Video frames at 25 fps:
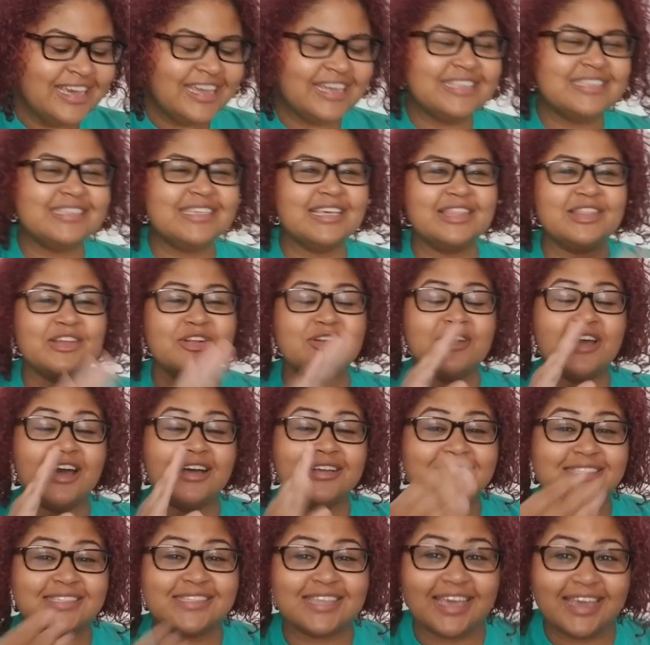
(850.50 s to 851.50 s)
it's like they're
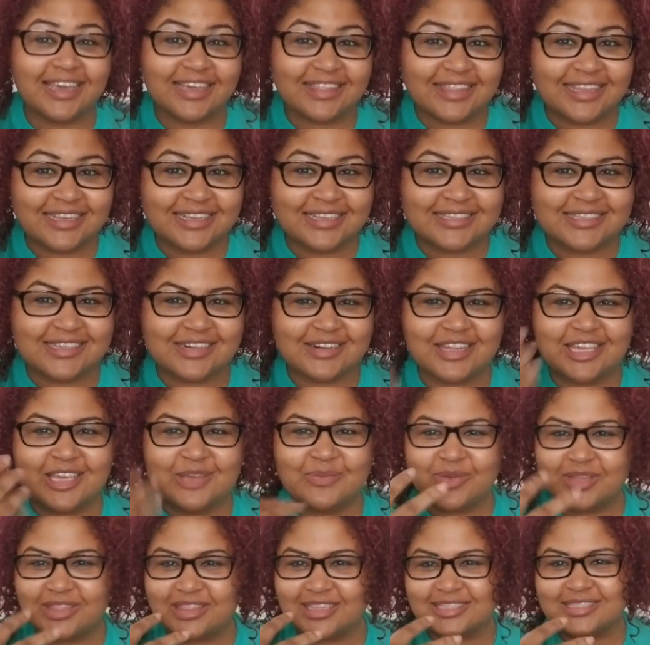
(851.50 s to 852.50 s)
not saying this, they're
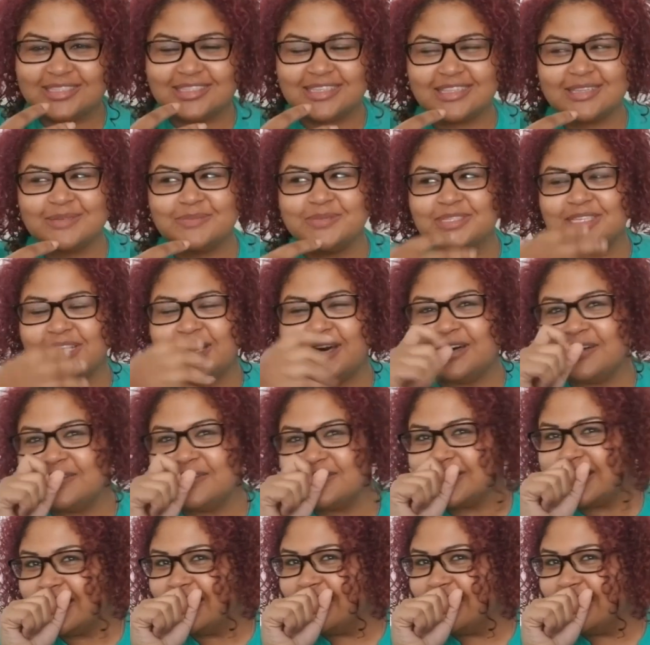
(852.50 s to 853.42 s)
keeping this to themselves.